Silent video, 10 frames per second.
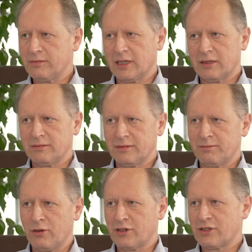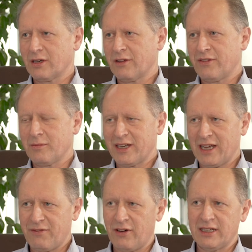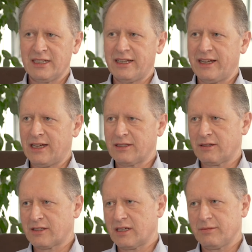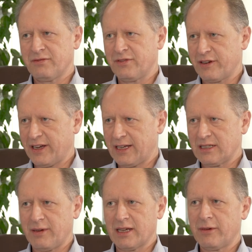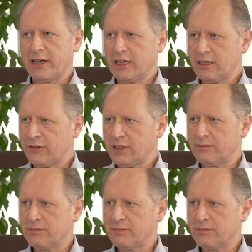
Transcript: are bullish on lithium are now finding that out, so it's going to be very hard to make money out of it.